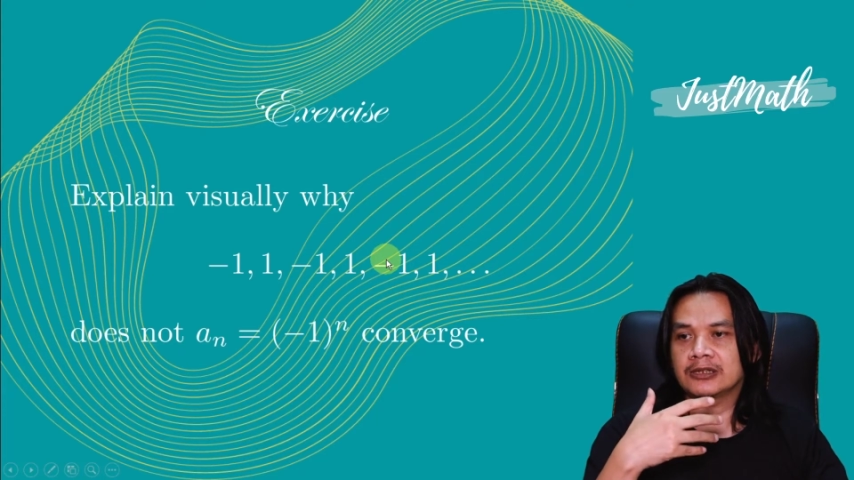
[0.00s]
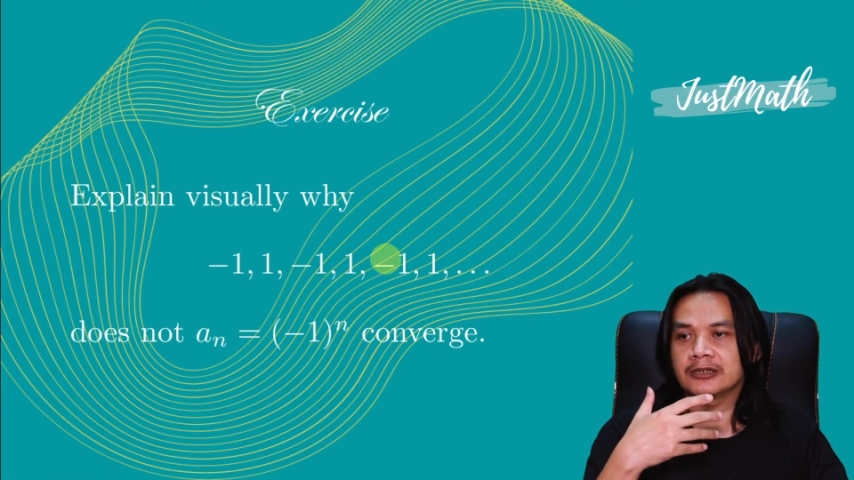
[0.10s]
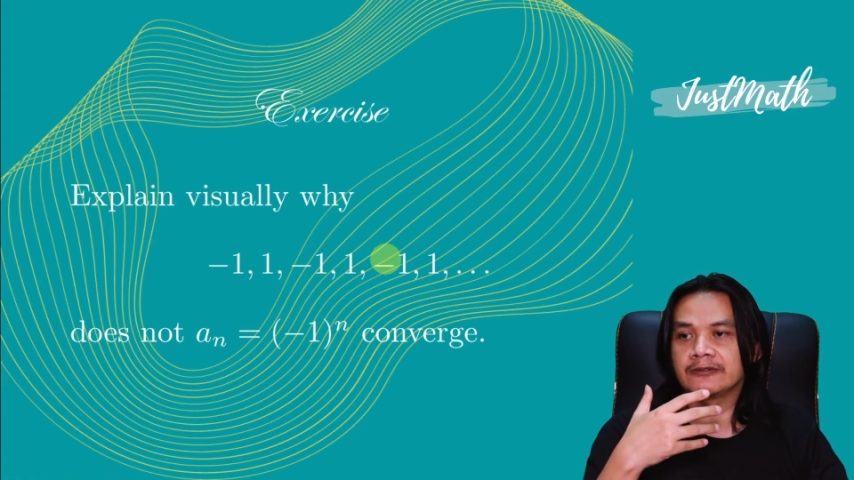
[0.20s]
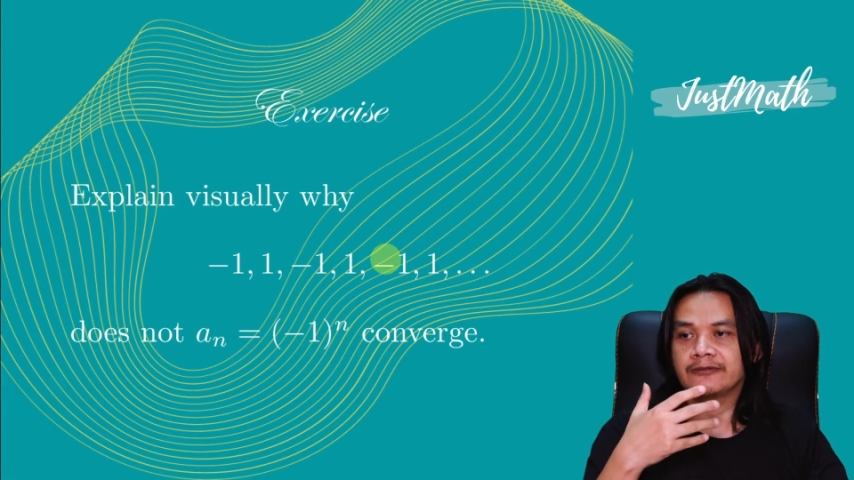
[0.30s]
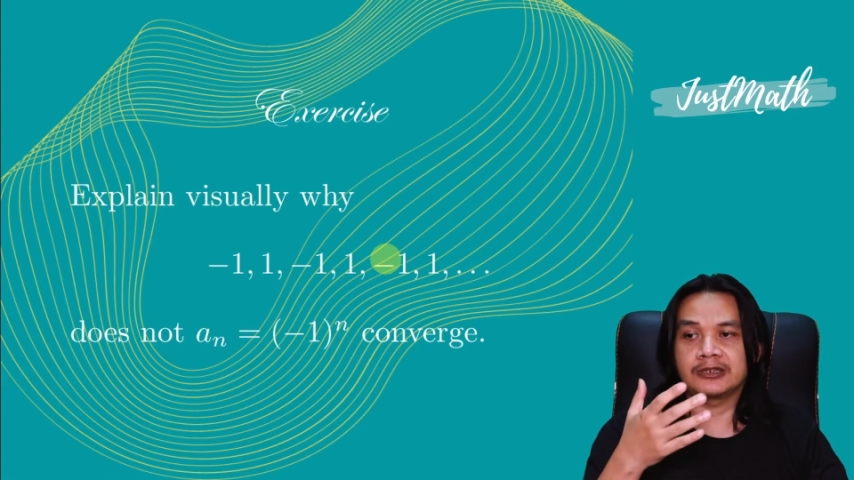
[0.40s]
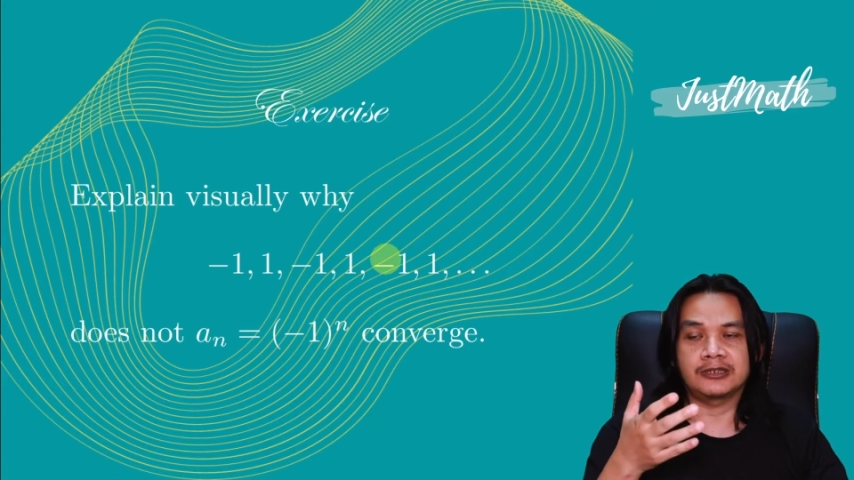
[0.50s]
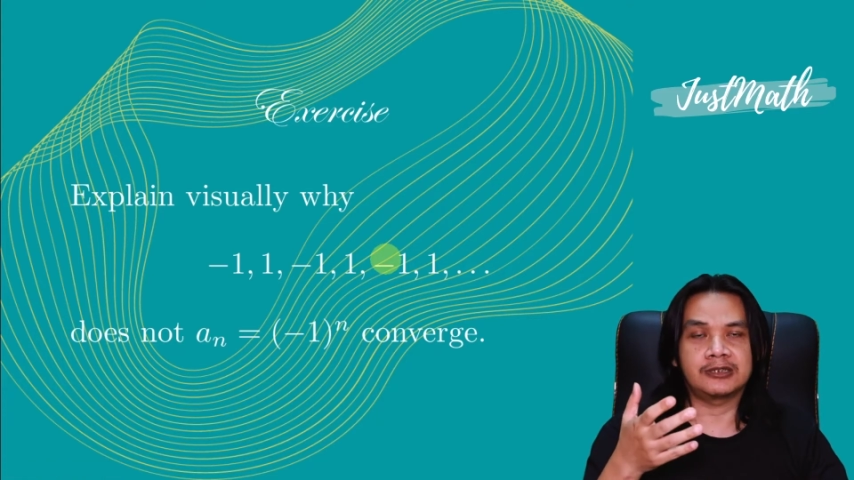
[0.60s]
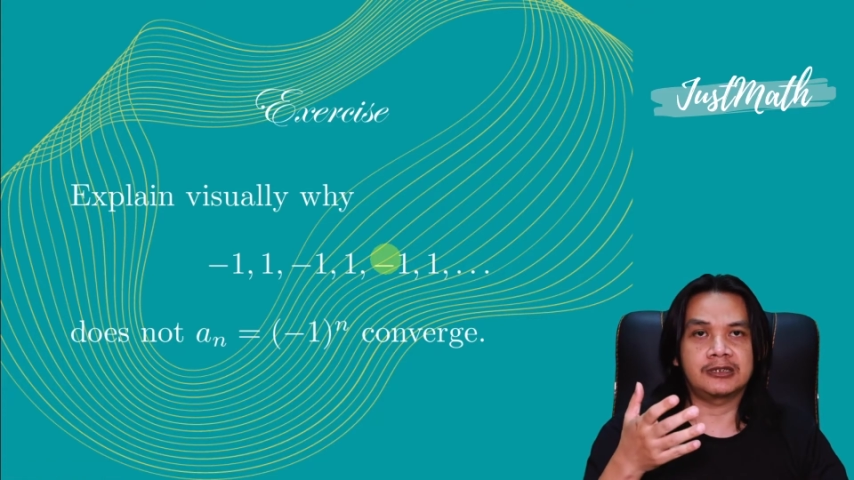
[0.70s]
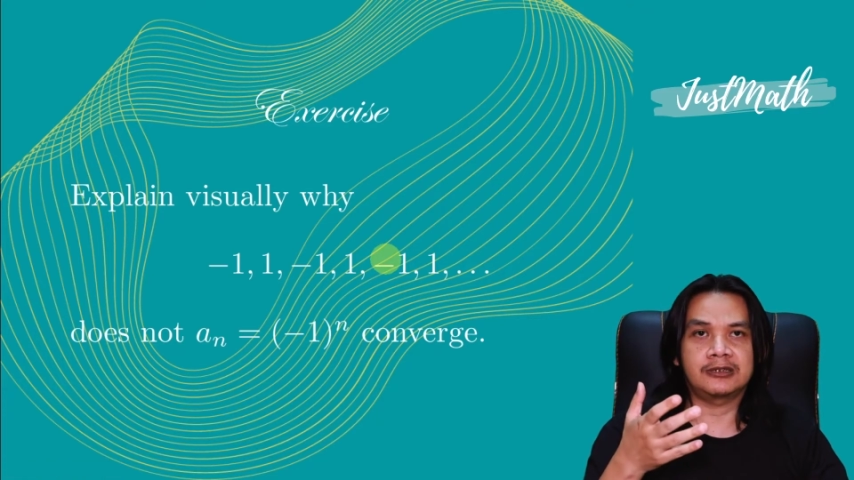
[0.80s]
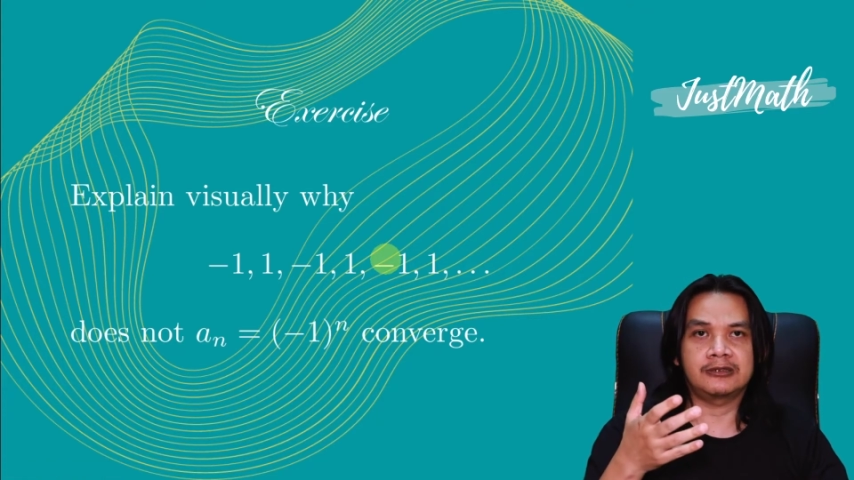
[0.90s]

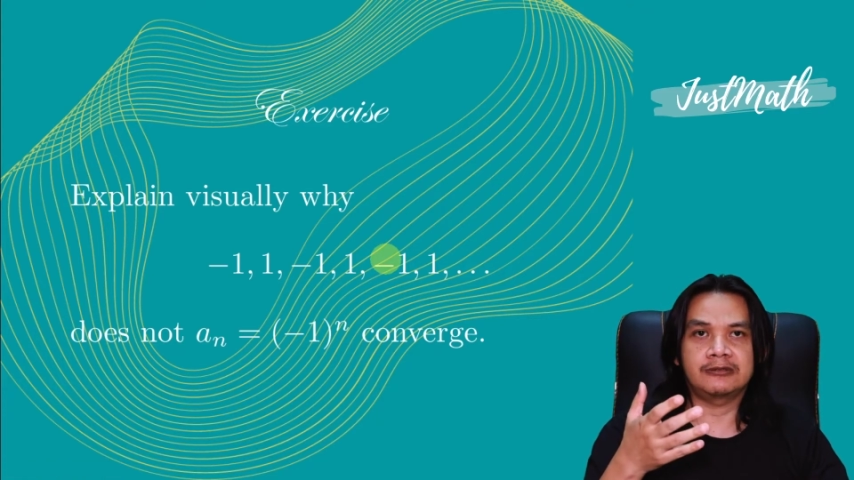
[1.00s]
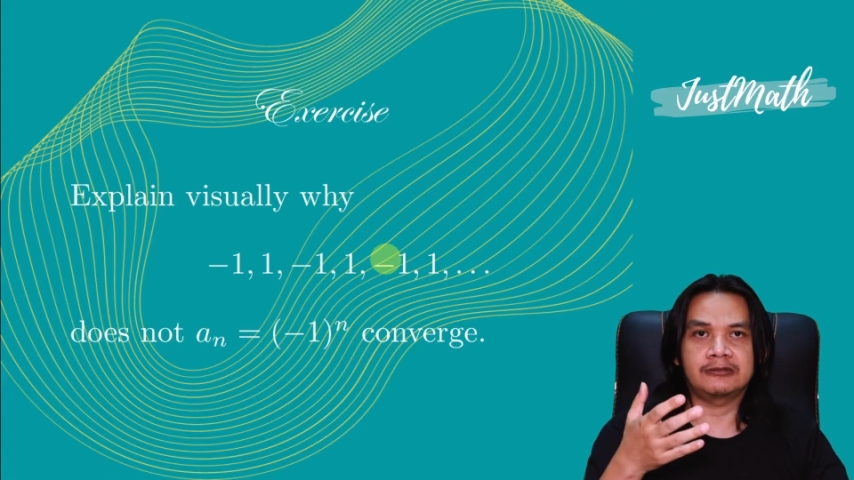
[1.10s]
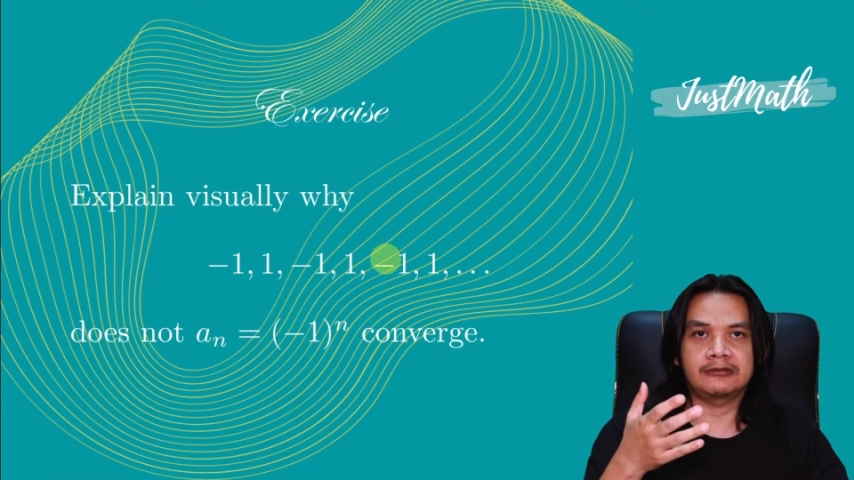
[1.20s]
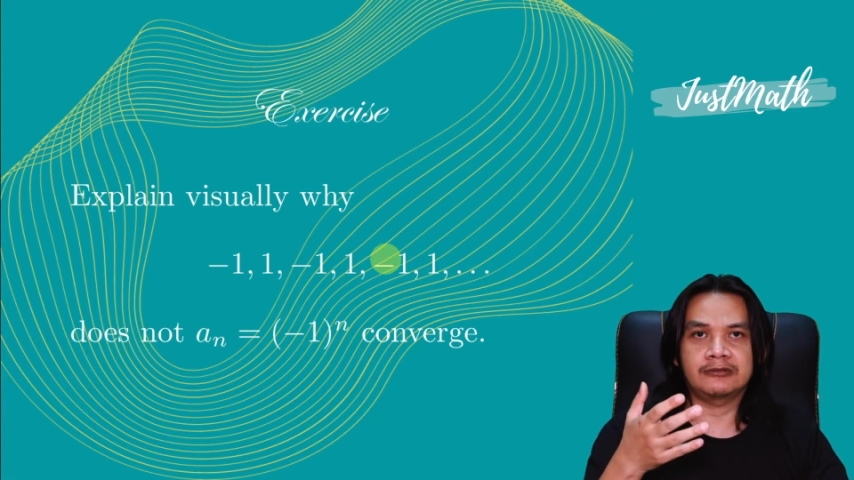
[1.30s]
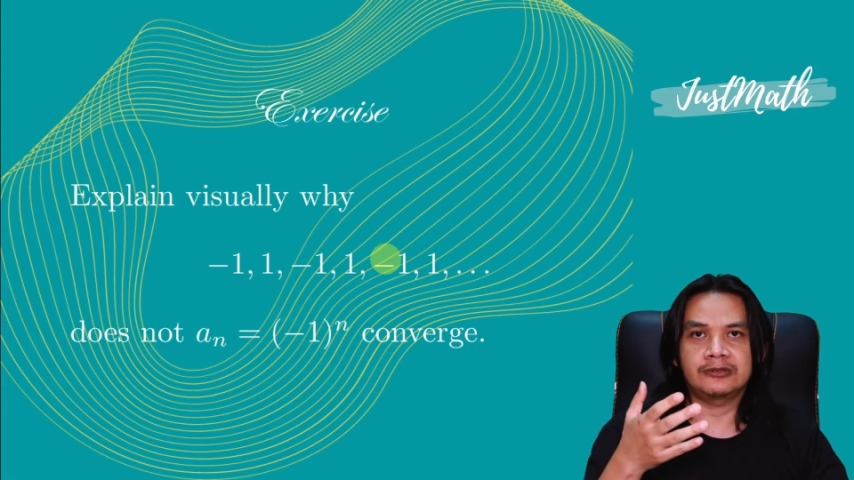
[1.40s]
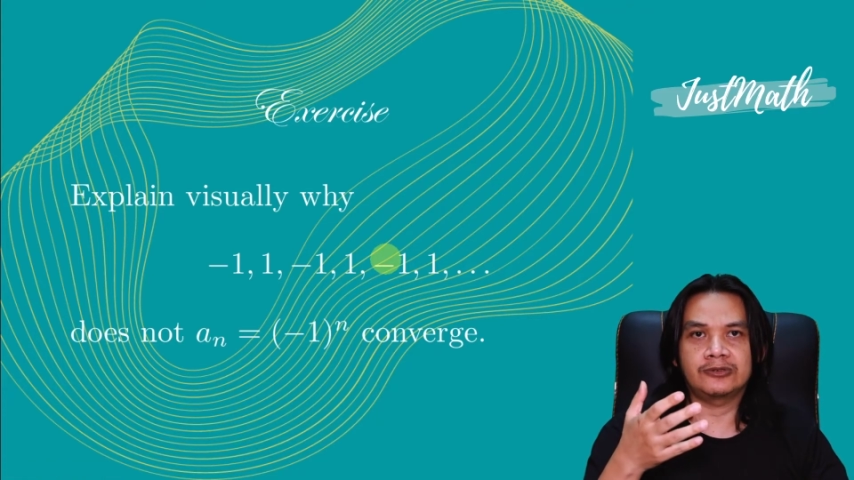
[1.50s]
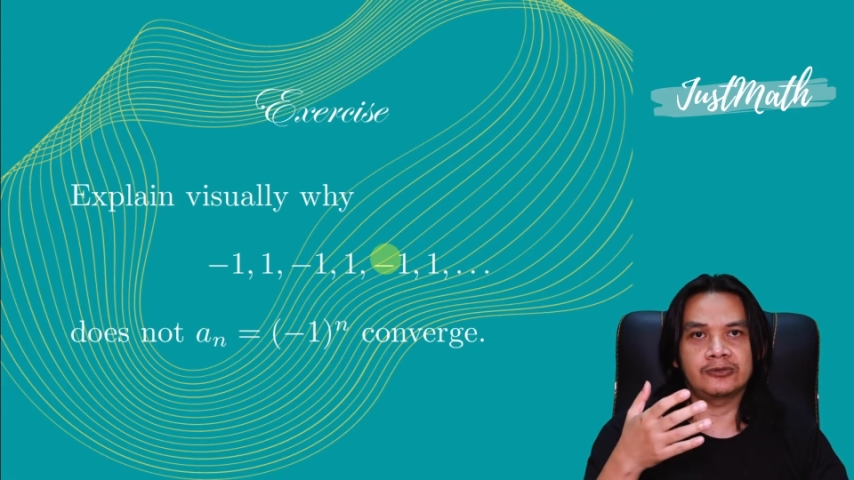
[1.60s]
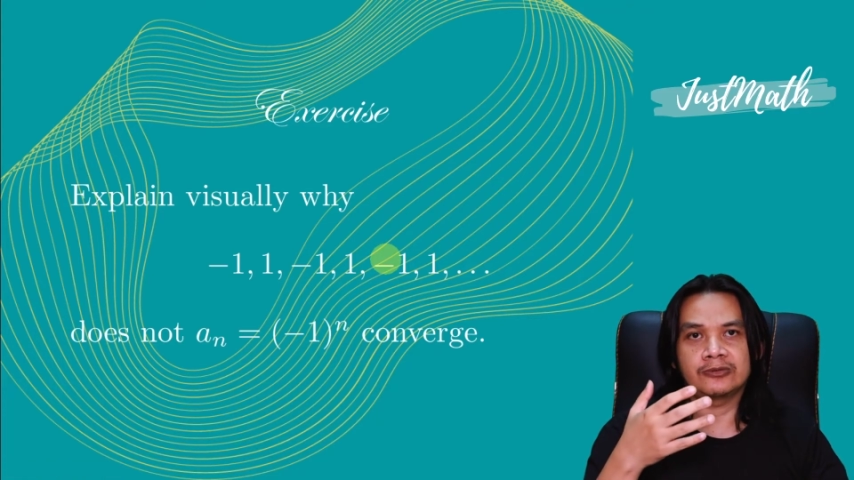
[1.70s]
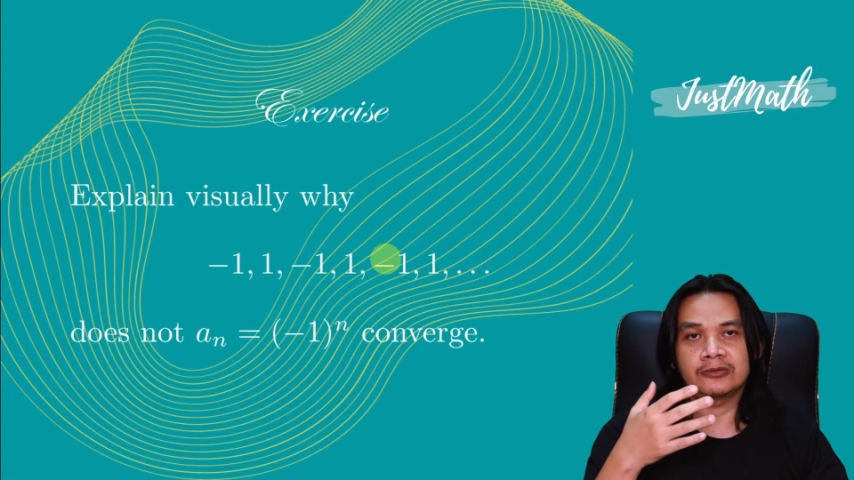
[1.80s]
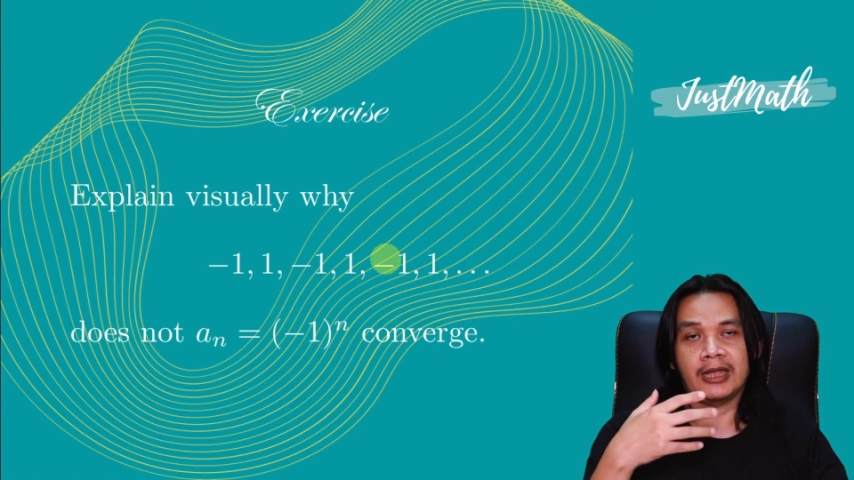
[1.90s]
converge
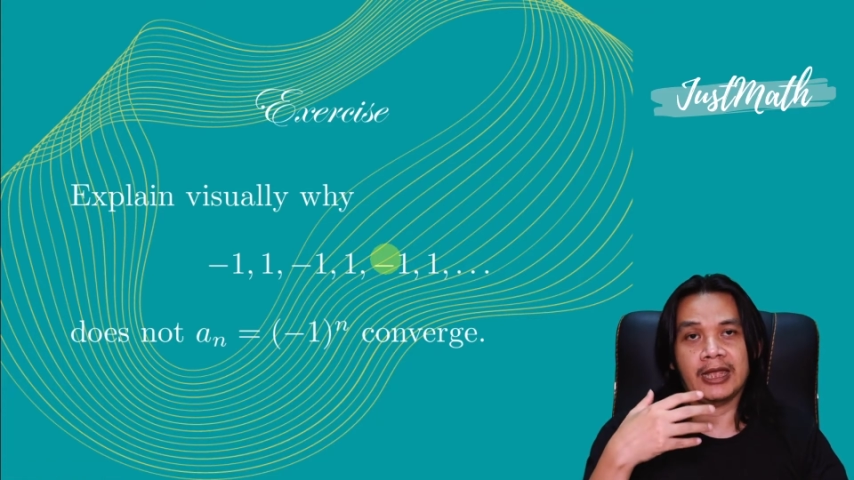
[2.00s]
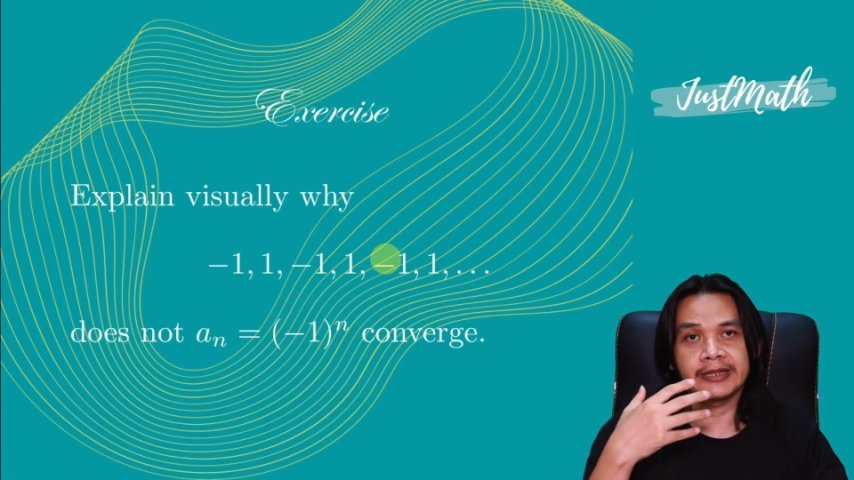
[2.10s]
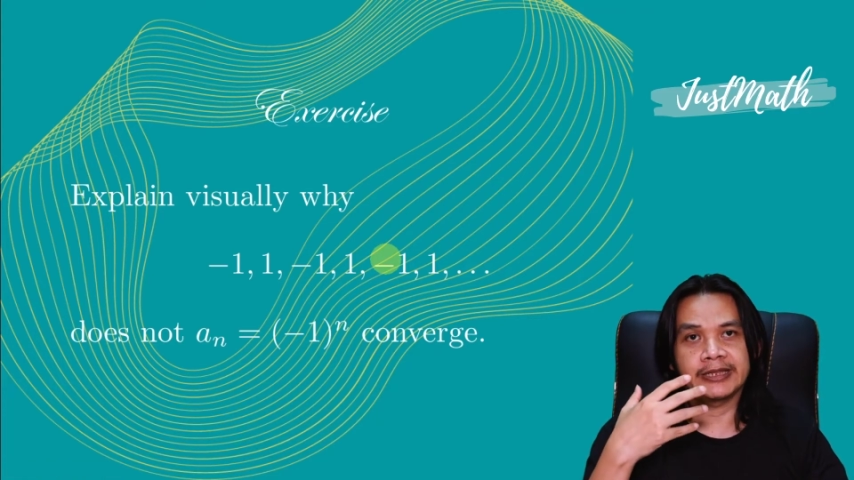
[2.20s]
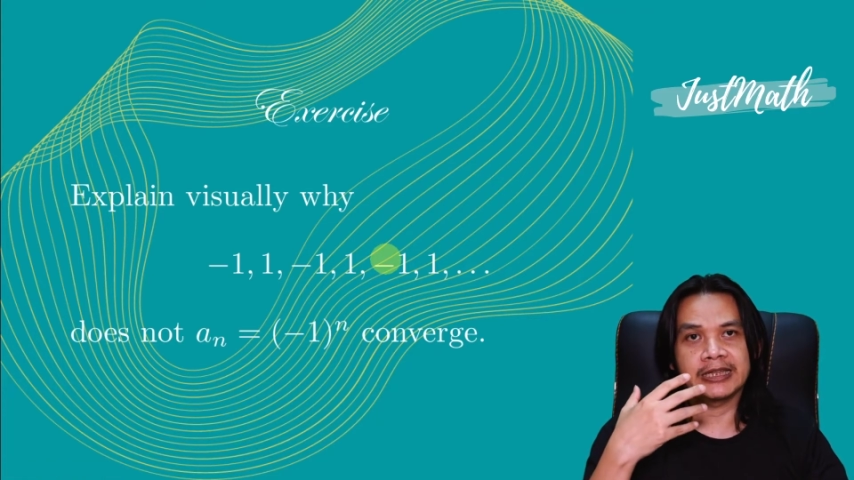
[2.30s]
to any